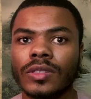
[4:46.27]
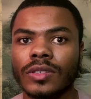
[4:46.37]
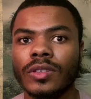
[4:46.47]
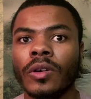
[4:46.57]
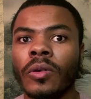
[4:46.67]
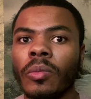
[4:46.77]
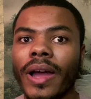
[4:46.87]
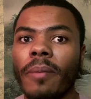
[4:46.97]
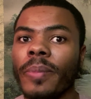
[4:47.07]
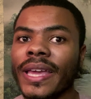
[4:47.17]
So
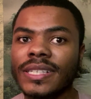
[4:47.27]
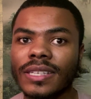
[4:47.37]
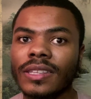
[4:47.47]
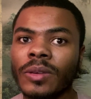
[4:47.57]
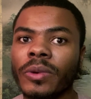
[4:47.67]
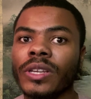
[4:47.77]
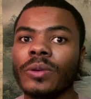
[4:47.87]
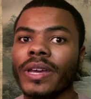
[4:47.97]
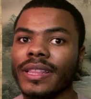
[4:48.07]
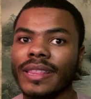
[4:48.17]
basically when you
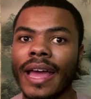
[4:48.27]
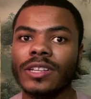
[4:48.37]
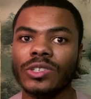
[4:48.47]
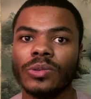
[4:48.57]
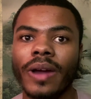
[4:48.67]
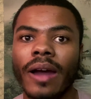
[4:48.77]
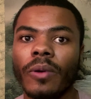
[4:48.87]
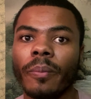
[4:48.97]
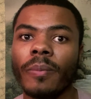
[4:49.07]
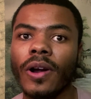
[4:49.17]
hit that
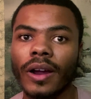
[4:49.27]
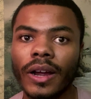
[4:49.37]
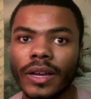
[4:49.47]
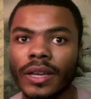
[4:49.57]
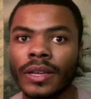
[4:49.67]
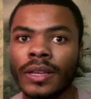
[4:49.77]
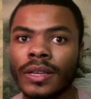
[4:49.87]
2-hour mark,